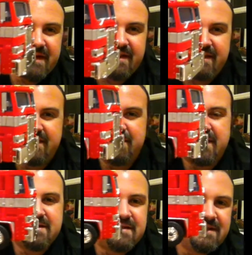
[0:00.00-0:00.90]
me, the
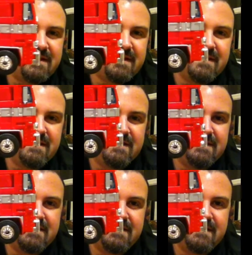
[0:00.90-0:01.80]
best. This
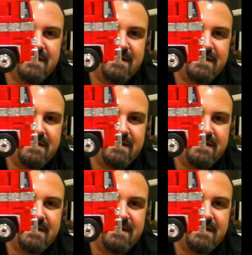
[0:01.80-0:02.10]
is